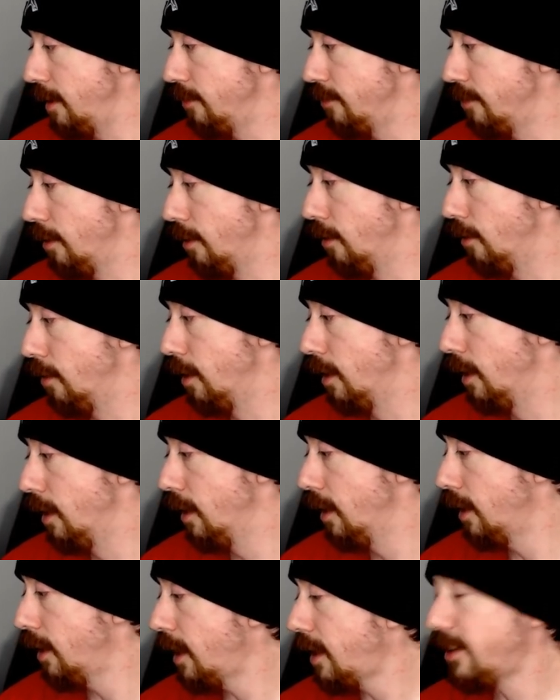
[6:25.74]
so
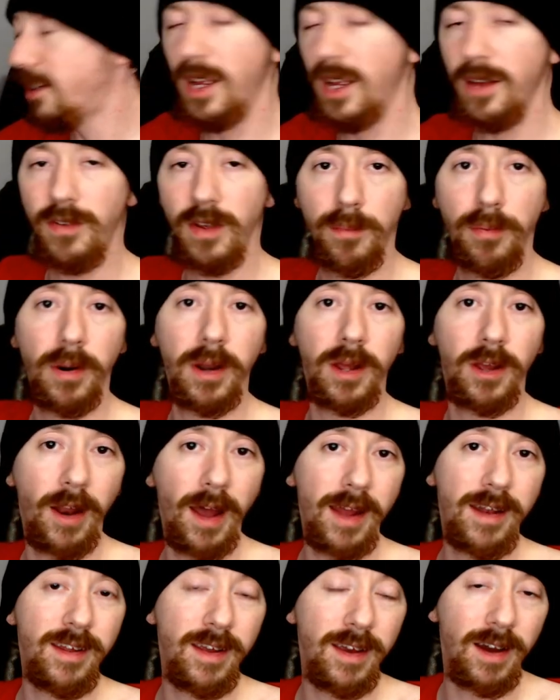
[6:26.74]
that should give you a pretty
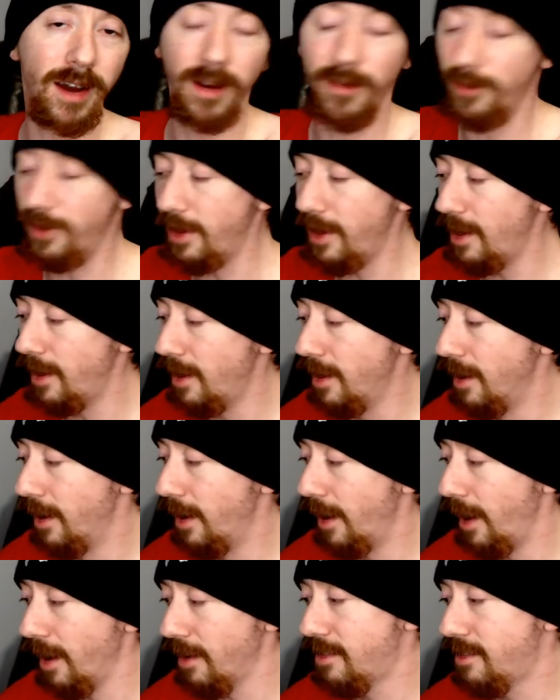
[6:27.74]
good idea of the
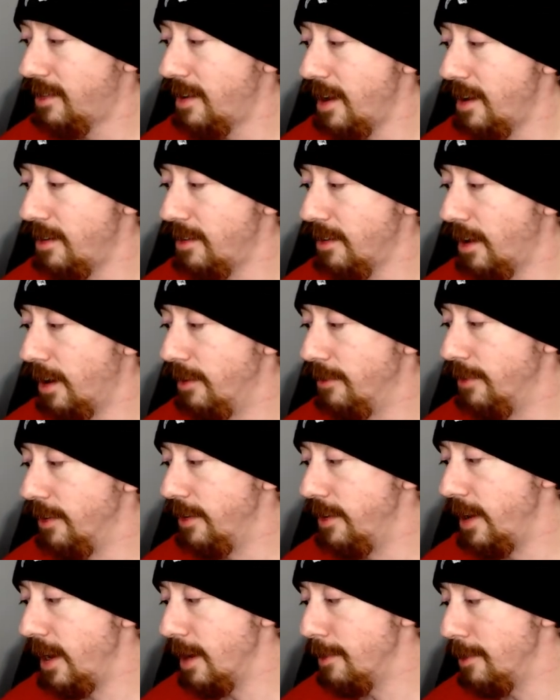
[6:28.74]
extent of the
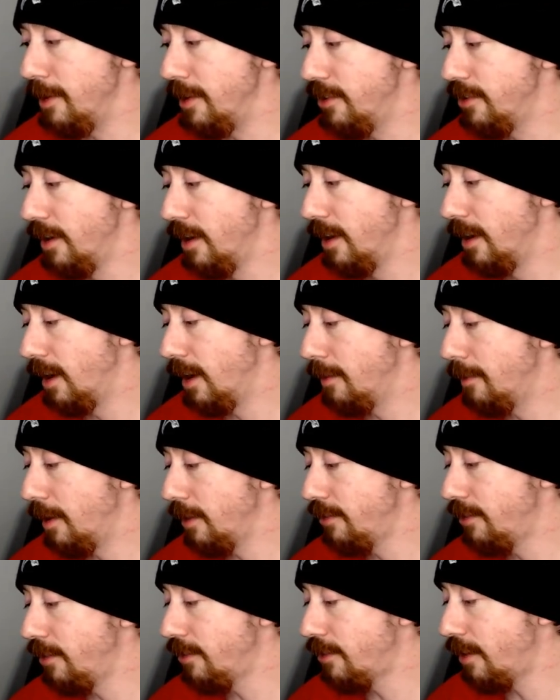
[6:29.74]
damage. Um, I
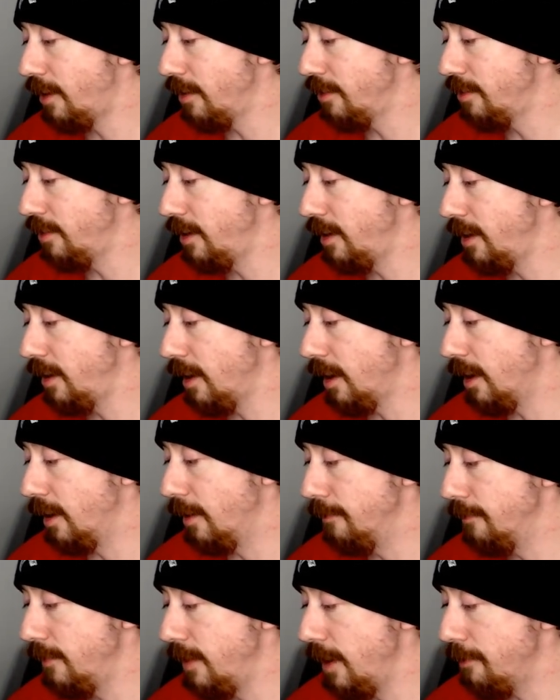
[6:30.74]
was just trying to see,
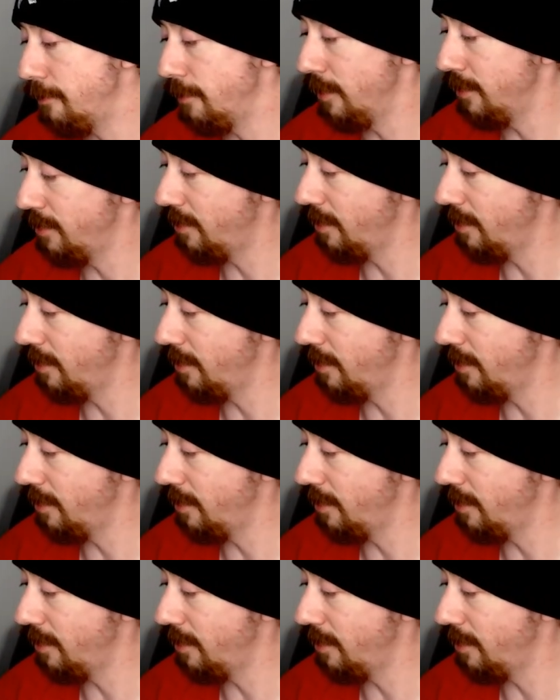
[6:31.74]
um, yep, this